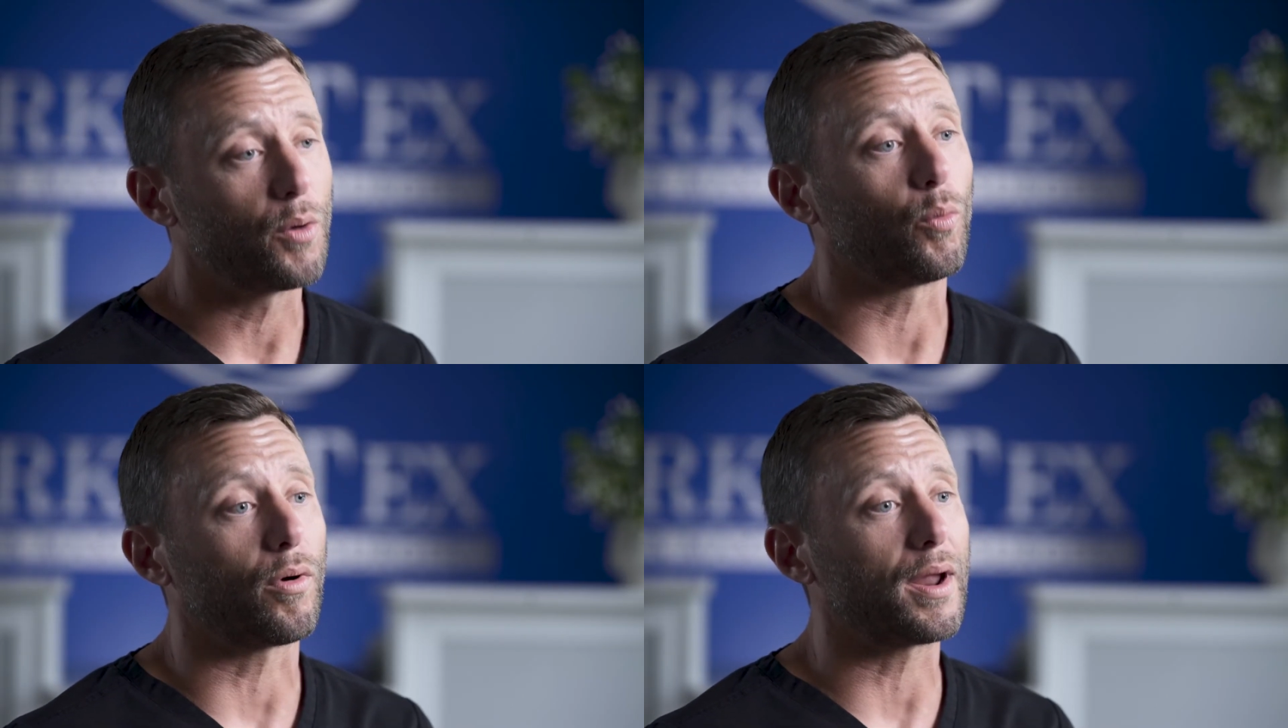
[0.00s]

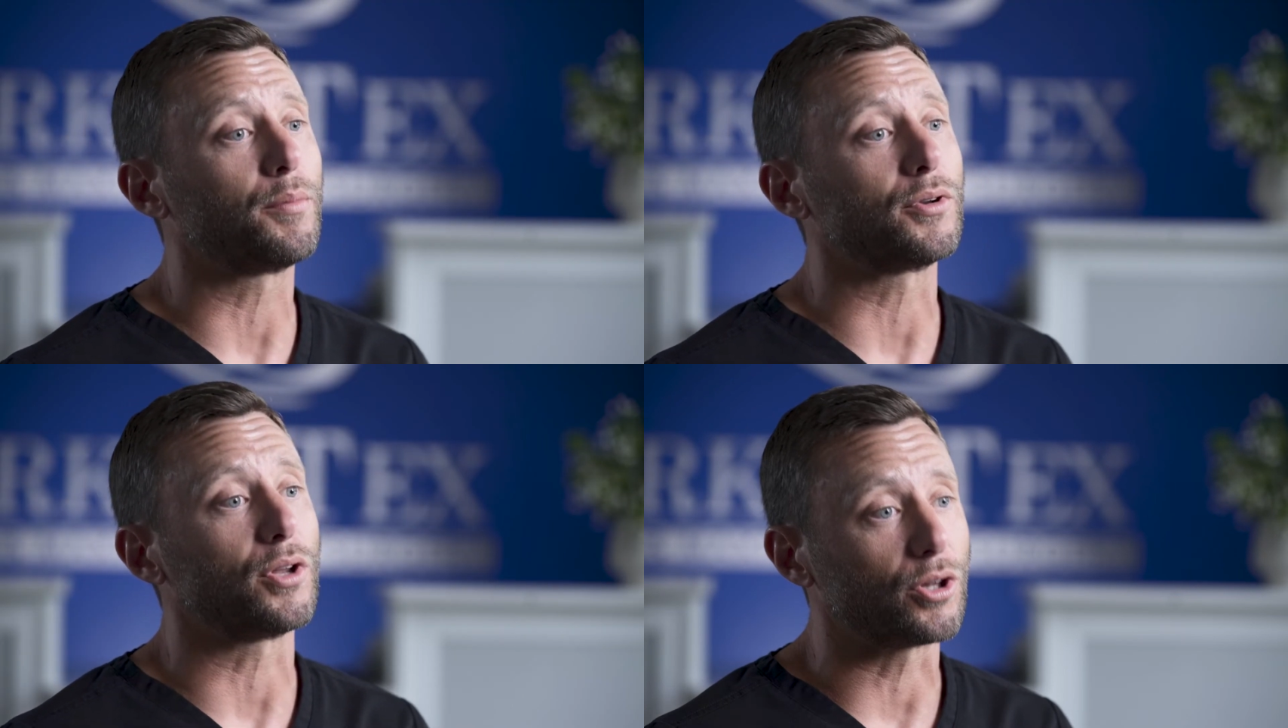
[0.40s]
we're
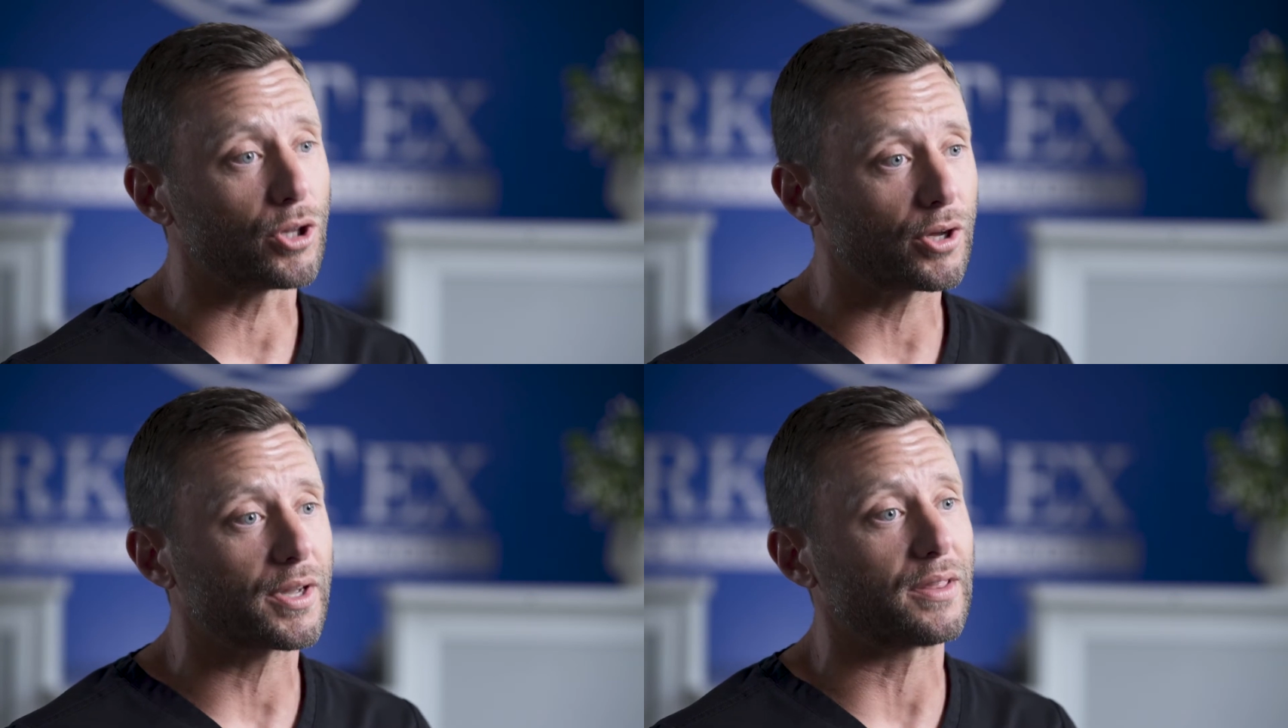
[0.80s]
able to
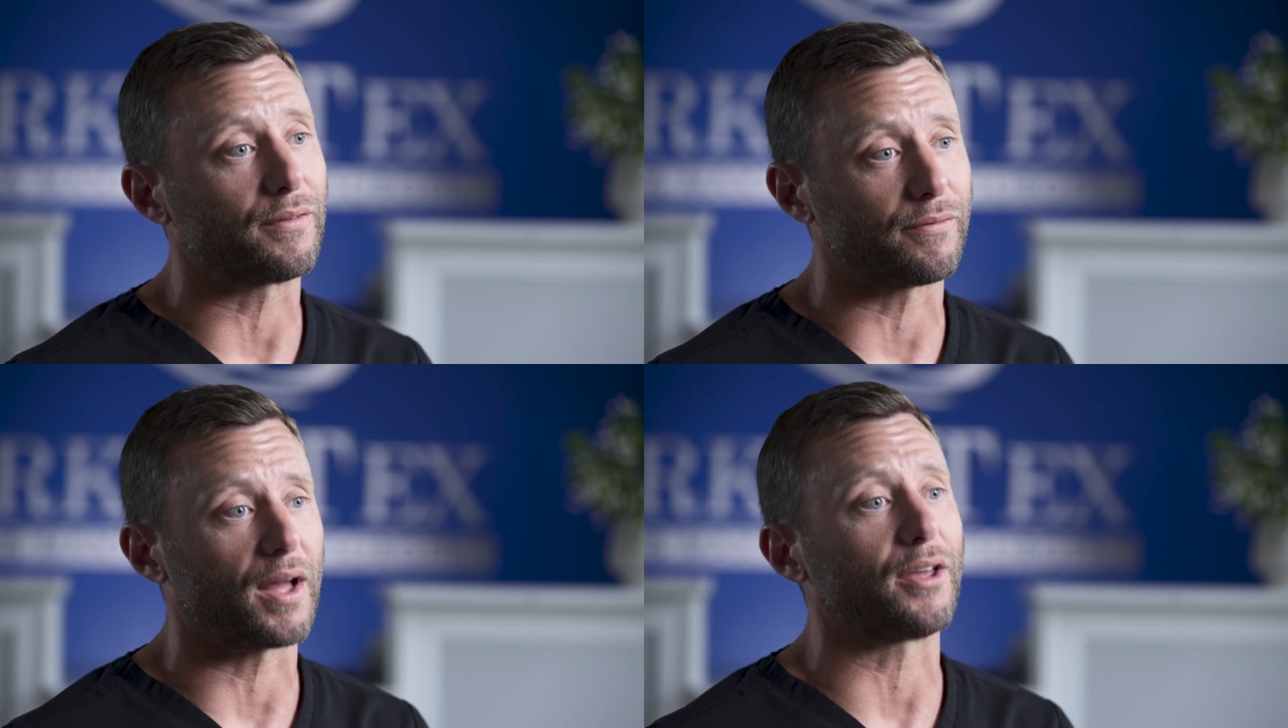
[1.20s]
look at the
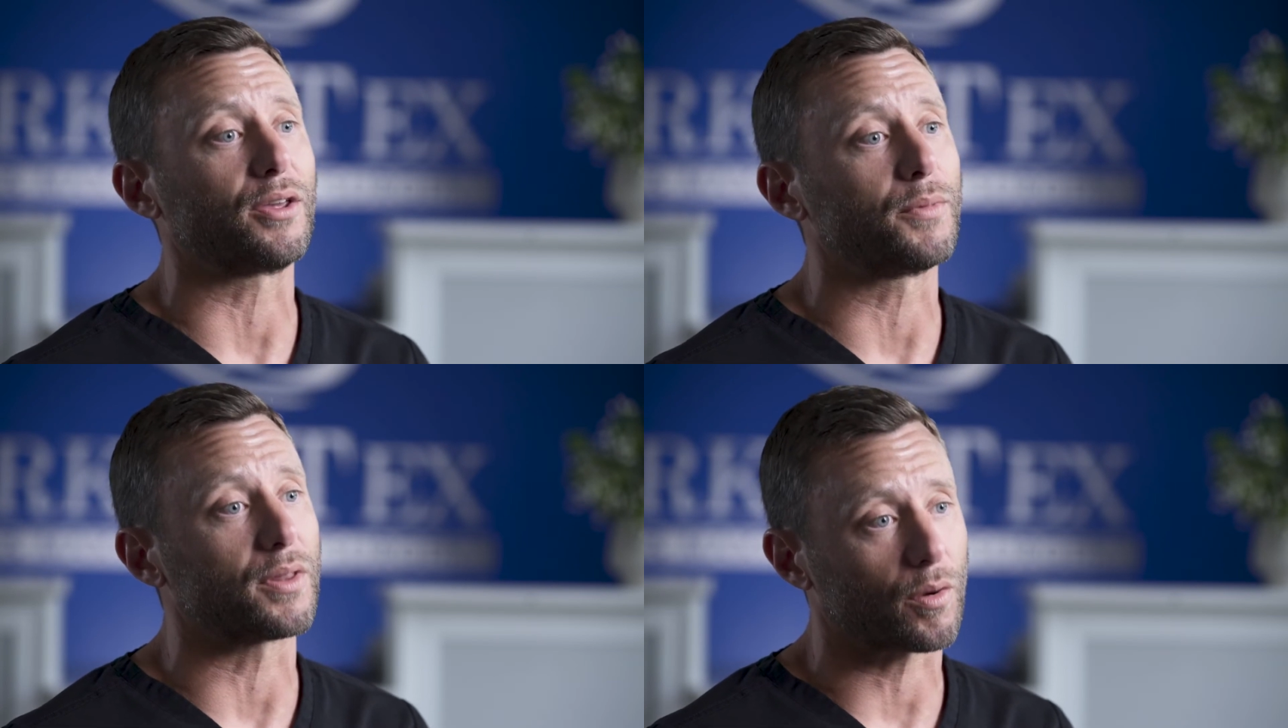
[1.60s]
volume and the